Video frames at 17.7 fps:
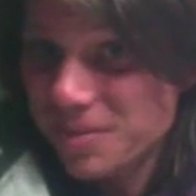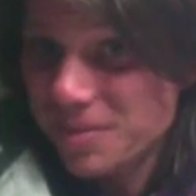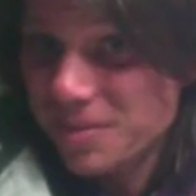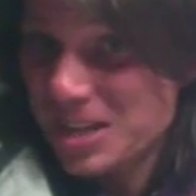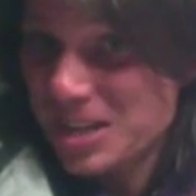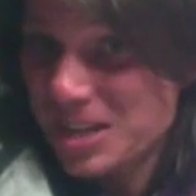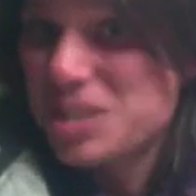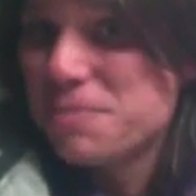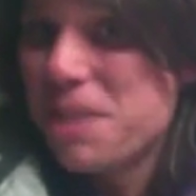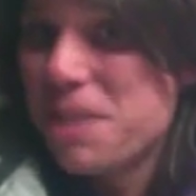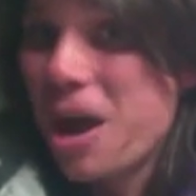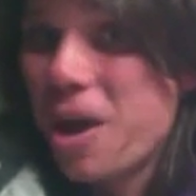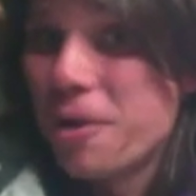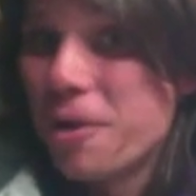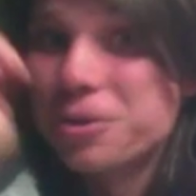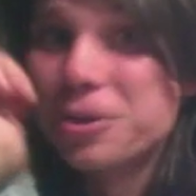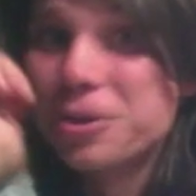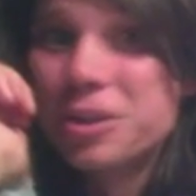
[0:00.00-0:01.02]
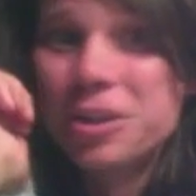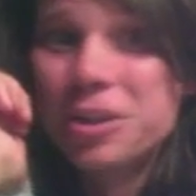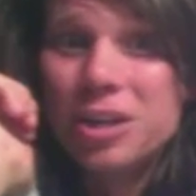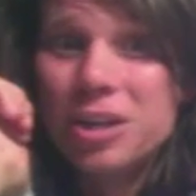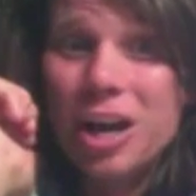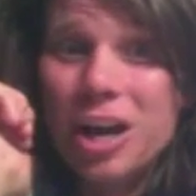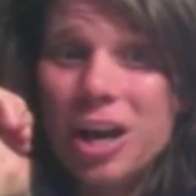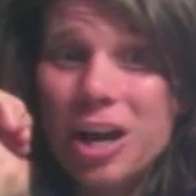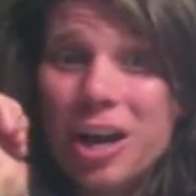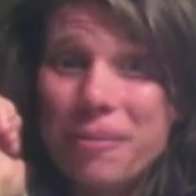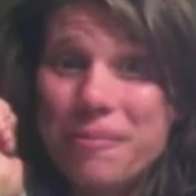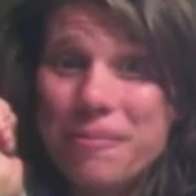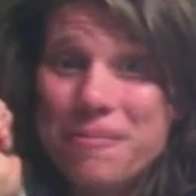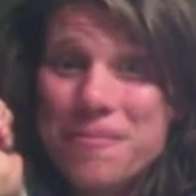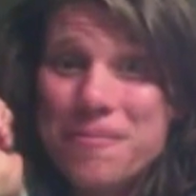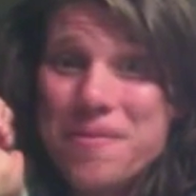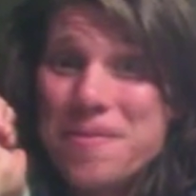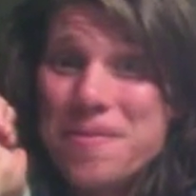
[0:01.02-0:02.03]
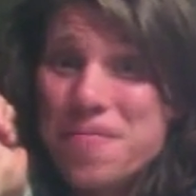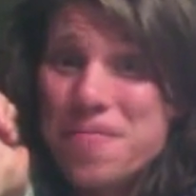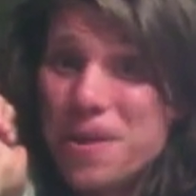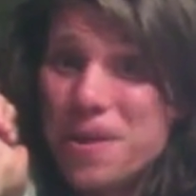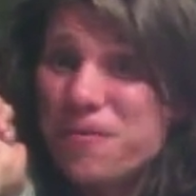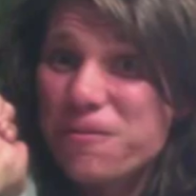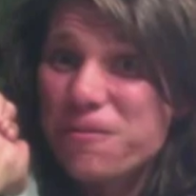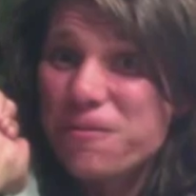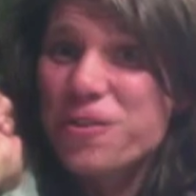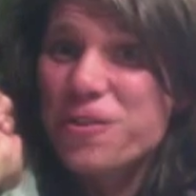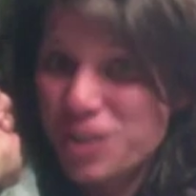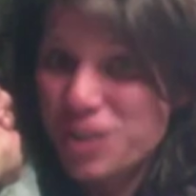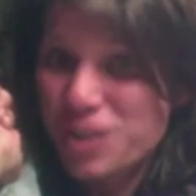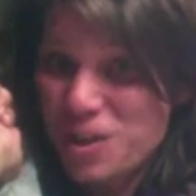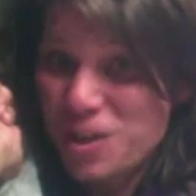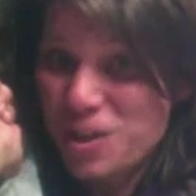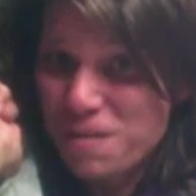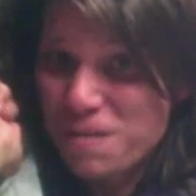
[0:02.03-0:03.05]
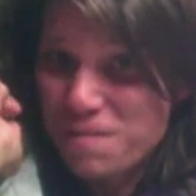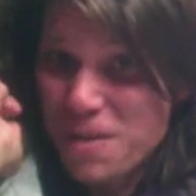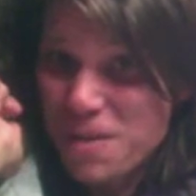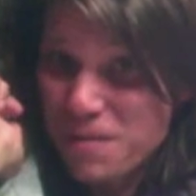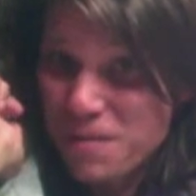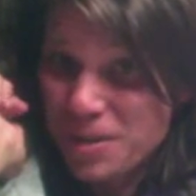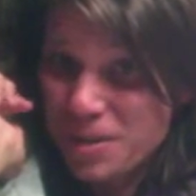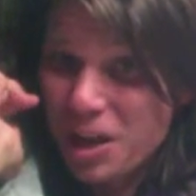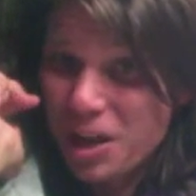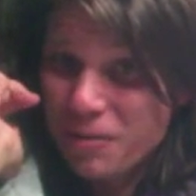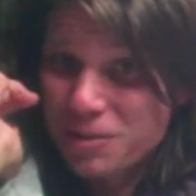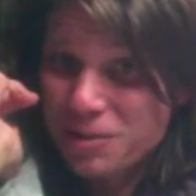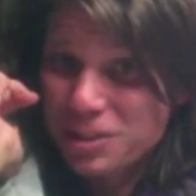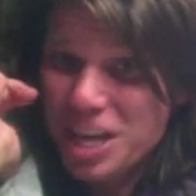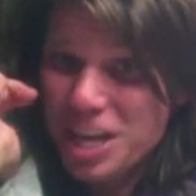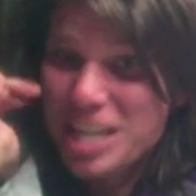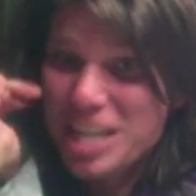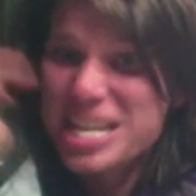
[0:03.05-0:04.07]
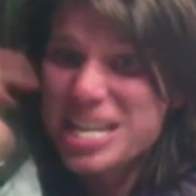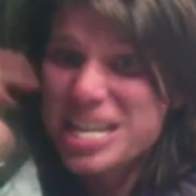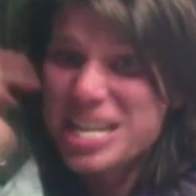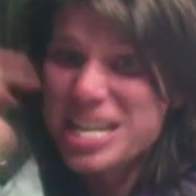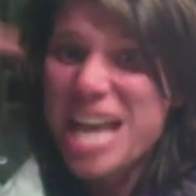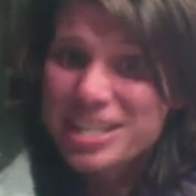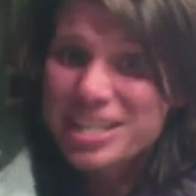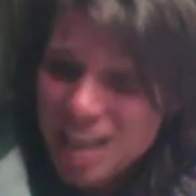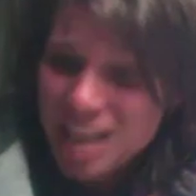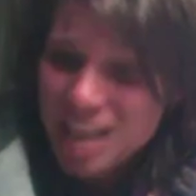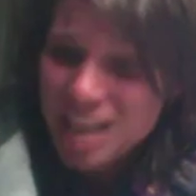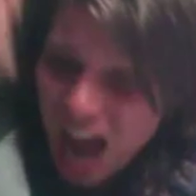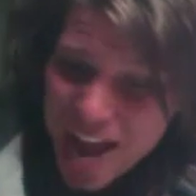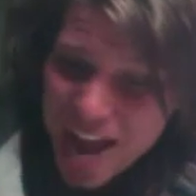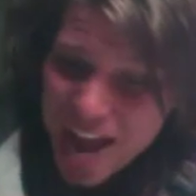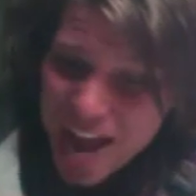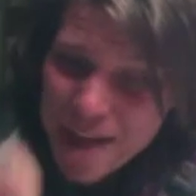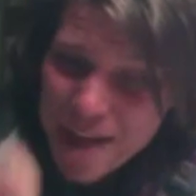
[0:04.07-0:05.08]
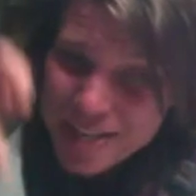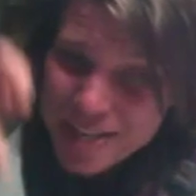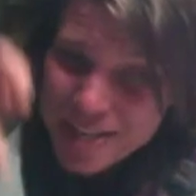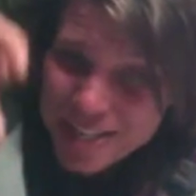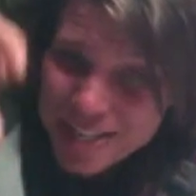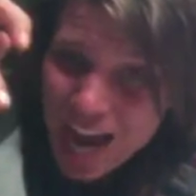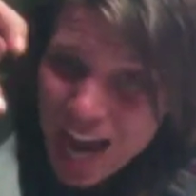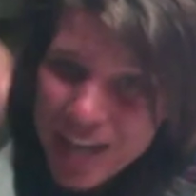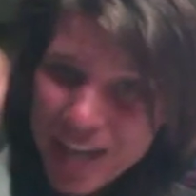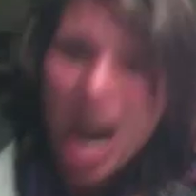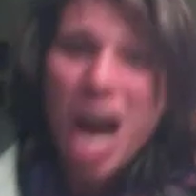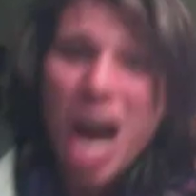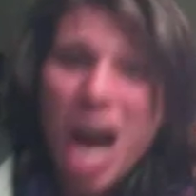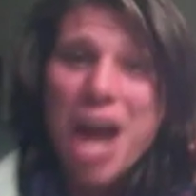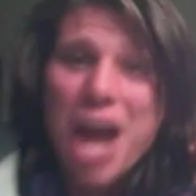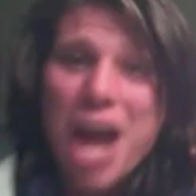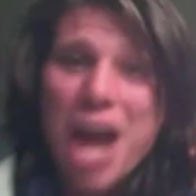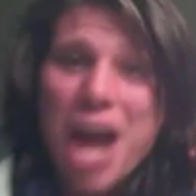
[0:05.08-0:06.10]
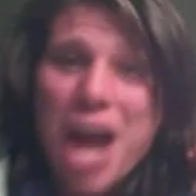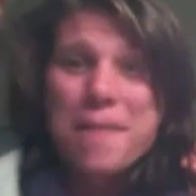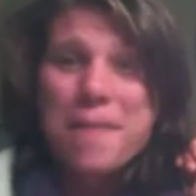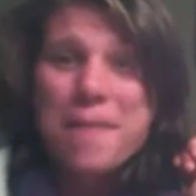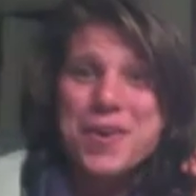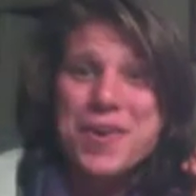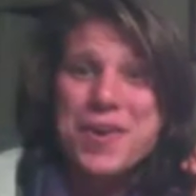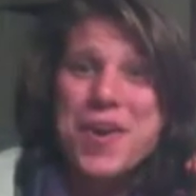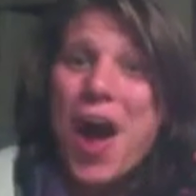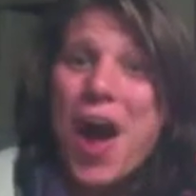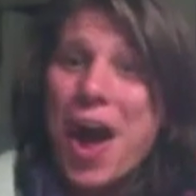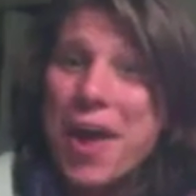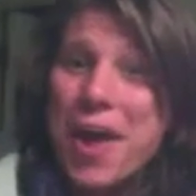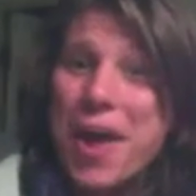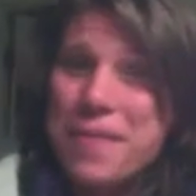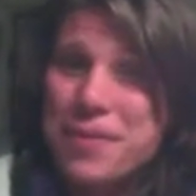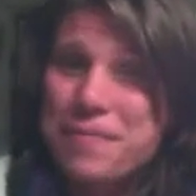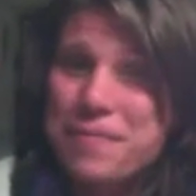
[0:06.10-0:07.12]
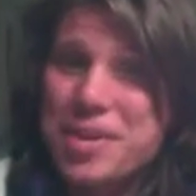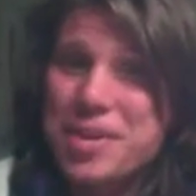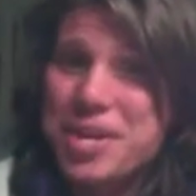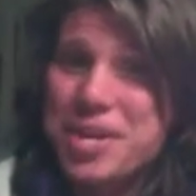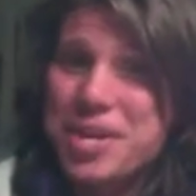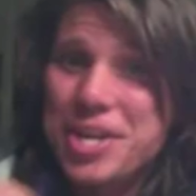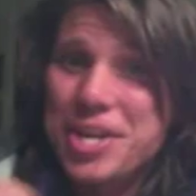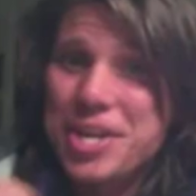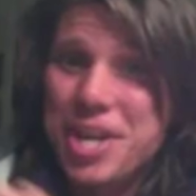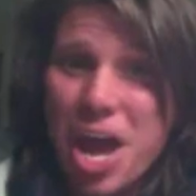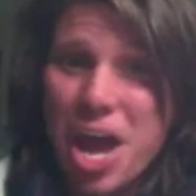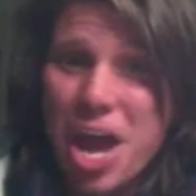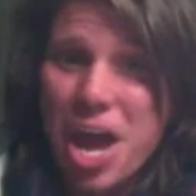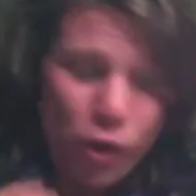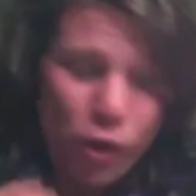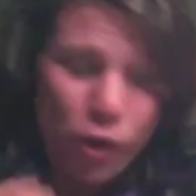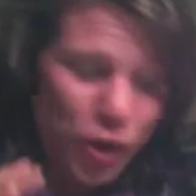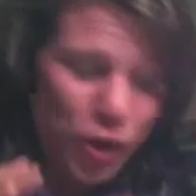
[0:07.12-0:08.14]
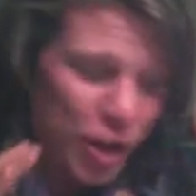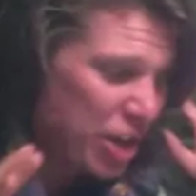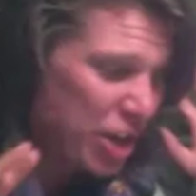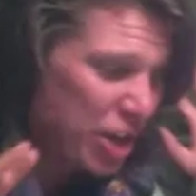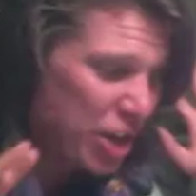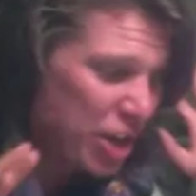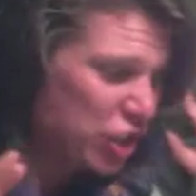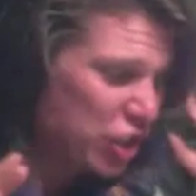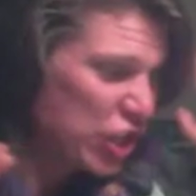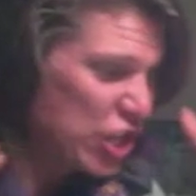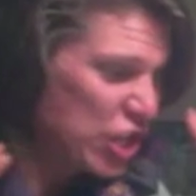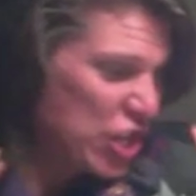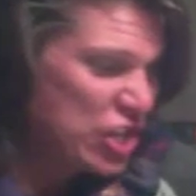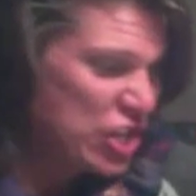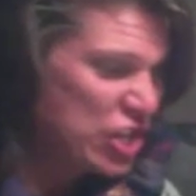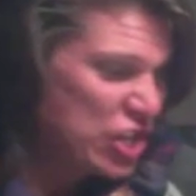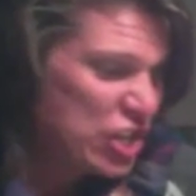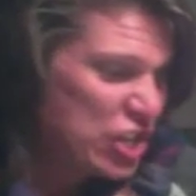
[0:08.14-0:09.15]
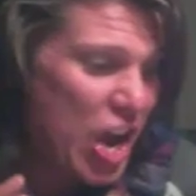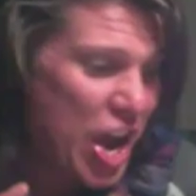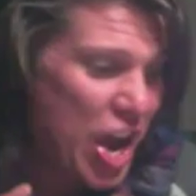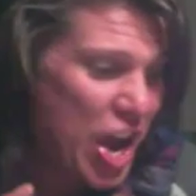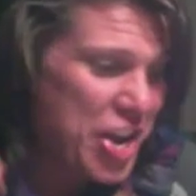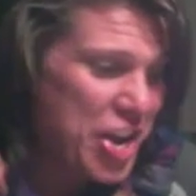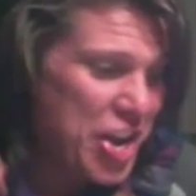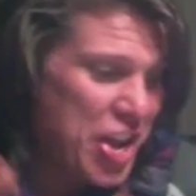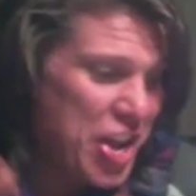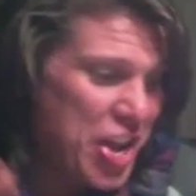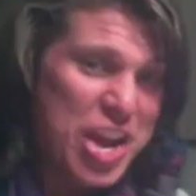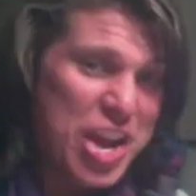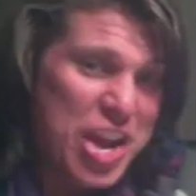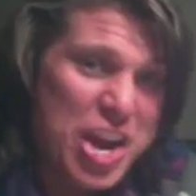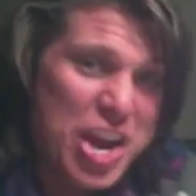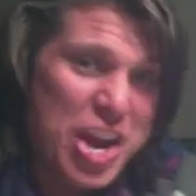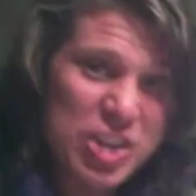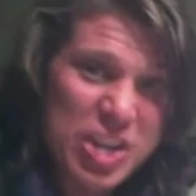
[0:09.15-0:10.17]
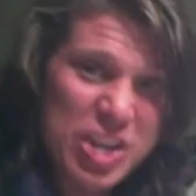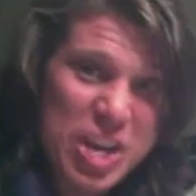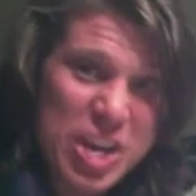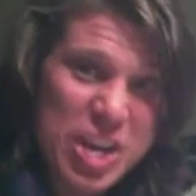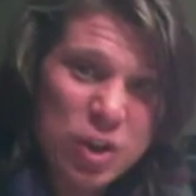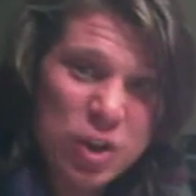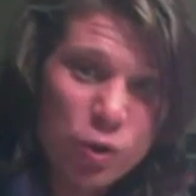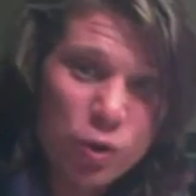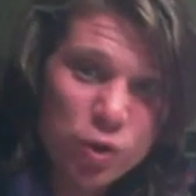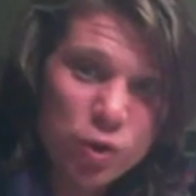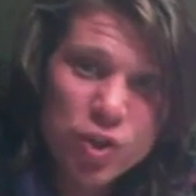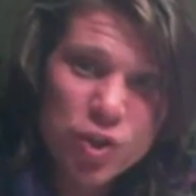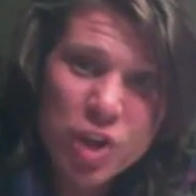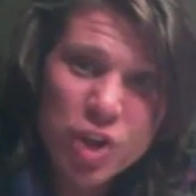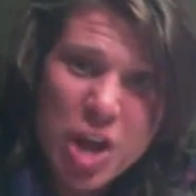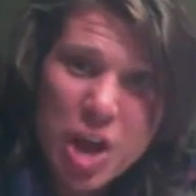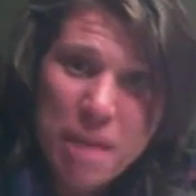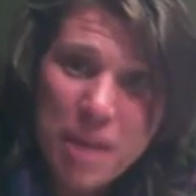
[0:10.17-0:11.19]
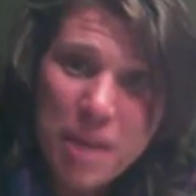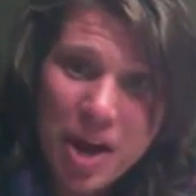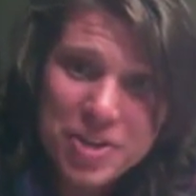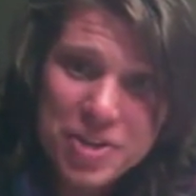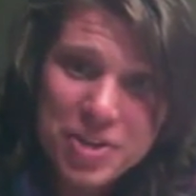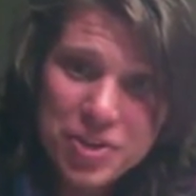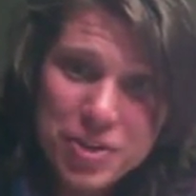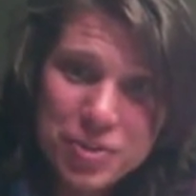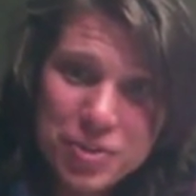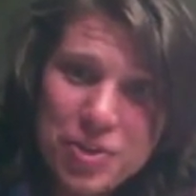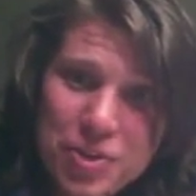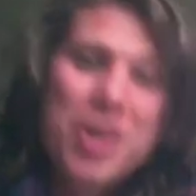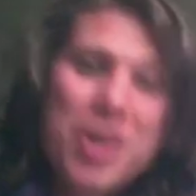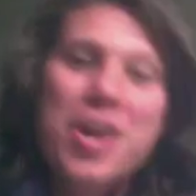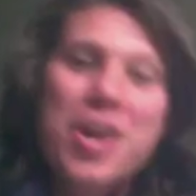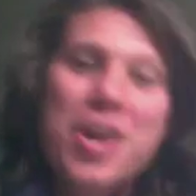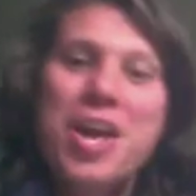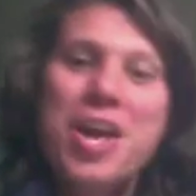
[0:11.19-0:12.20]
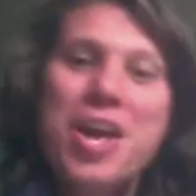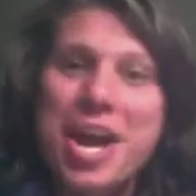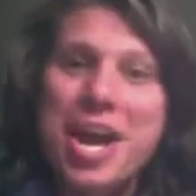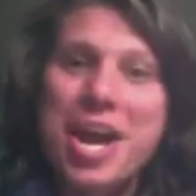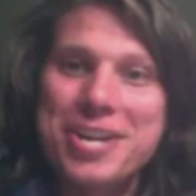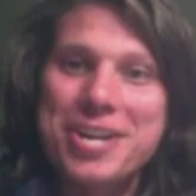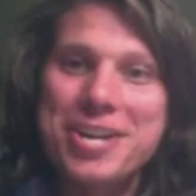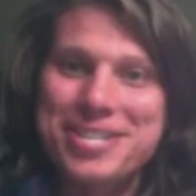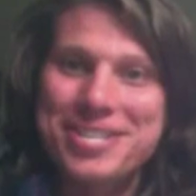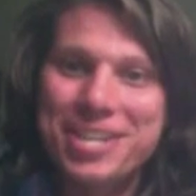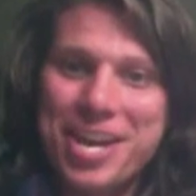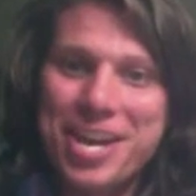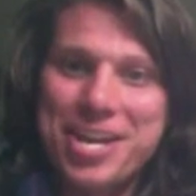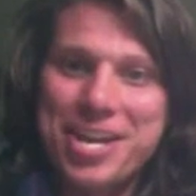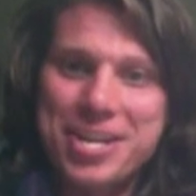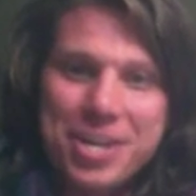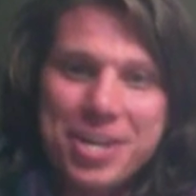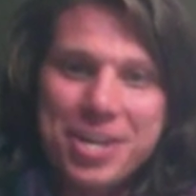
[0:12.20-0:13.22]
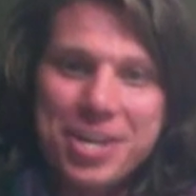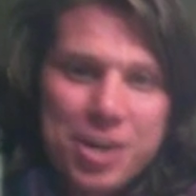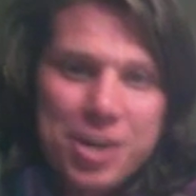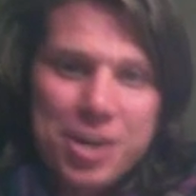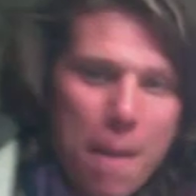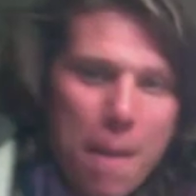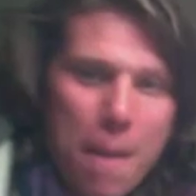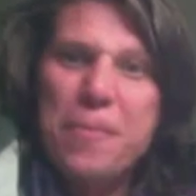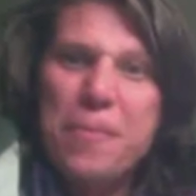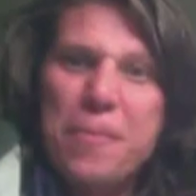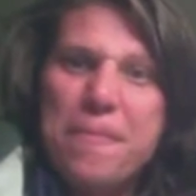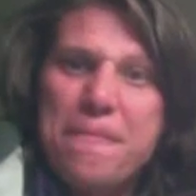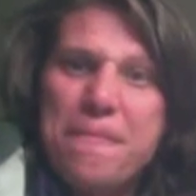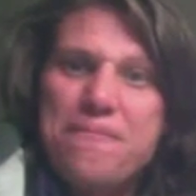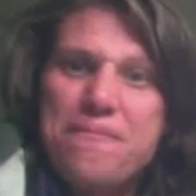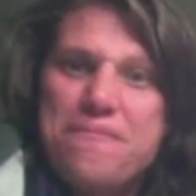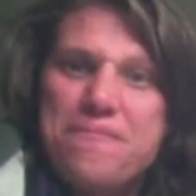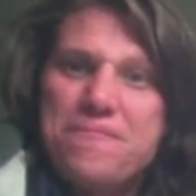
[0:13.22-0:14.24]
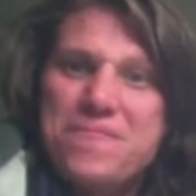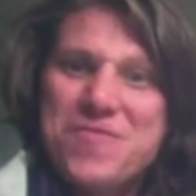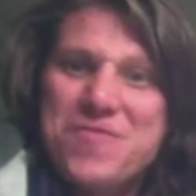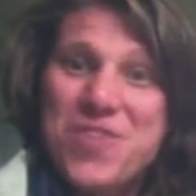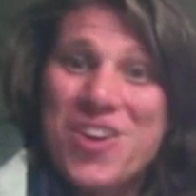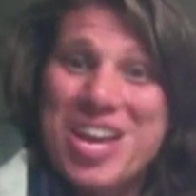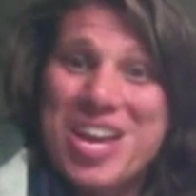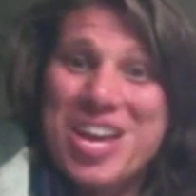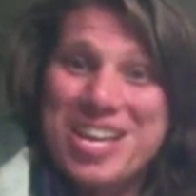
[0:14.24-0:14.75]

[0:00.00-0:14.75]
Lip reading: about the first commitment of saying, yes, I am inside, I am here, I am committed, I am all in, I'm actually inside in the gate, and the gate closes behind you, and it's like, boom, you're in.